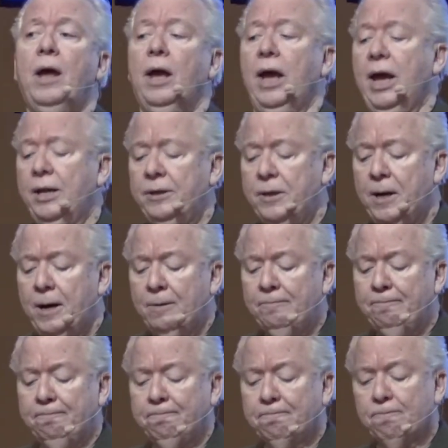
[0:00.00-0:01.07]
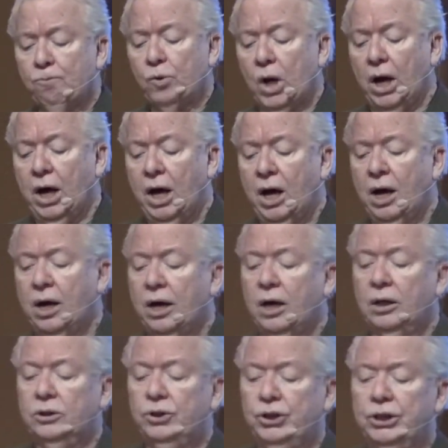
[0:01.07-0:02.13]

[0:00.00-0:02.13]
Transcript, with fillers: And um, uh,